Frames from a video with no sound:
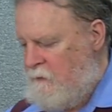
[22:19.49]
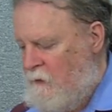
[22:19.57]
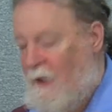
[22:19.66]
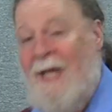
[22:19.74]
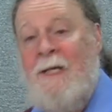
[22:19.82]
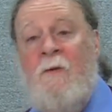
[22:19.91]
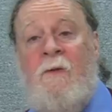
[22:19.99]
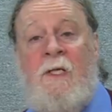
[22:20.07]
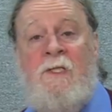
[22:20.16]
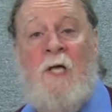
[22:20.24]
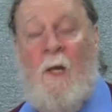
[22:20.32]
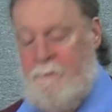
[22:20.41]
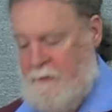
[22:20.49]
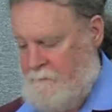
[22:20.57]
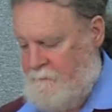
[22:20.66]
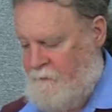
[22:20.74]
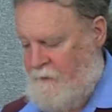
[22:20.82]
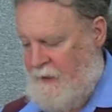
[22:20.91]
lighten things up
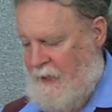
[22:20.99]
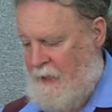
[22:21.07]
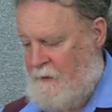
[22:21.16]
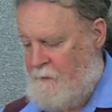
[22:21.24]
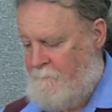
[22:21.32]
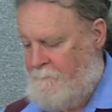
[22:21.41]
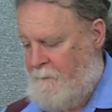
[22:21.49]
for the end.